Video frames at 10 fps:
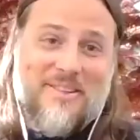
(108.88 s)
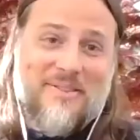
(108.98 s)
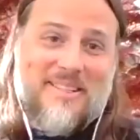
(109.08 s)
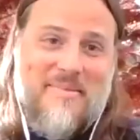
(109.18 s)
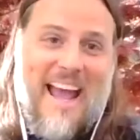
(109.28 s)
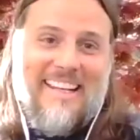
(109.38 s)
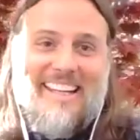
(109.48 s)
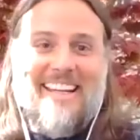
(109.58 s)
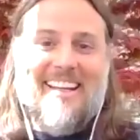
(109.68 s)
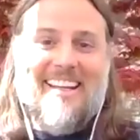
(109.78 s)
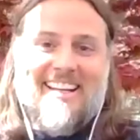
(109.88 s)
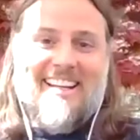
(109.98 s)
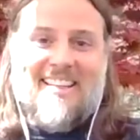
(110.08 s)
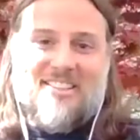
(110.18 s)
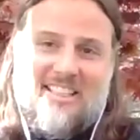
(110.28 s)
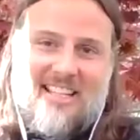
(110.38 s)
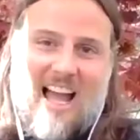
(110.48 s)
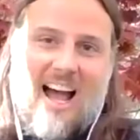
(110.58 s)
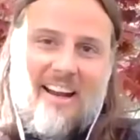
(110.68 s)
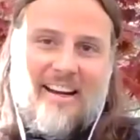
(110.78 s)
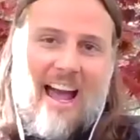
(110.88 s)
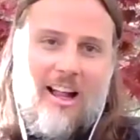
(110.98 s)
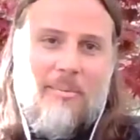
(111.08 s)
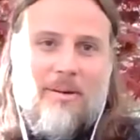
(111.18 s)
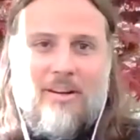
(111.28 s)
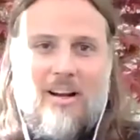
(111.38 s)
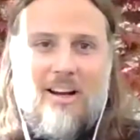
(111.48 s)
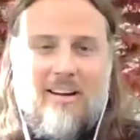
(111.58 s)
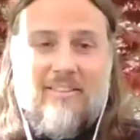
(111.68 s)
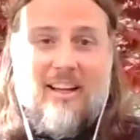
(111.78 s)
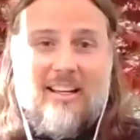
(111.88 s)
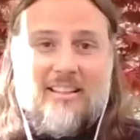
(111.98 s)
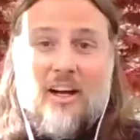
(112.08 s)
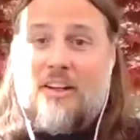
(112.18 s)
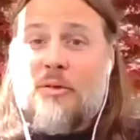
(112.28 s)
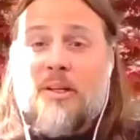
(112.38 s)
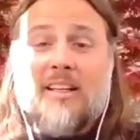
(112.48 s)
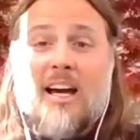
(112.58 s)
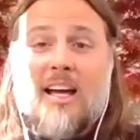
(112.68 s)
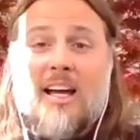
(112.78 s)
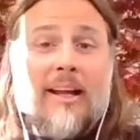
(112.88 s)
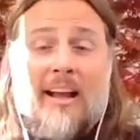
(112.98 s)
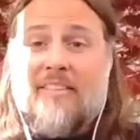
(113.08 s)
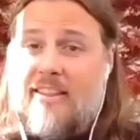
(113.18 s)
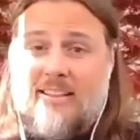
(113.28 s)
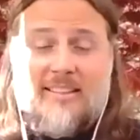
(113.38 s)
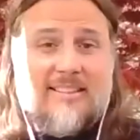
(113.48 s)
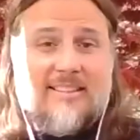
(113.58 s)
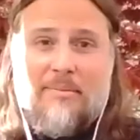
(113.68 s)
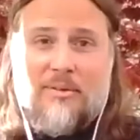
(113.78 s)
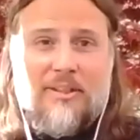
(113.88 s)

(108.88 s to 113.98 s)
We demand that there's this higher caliber of like, no, you really got to bring everything to the table.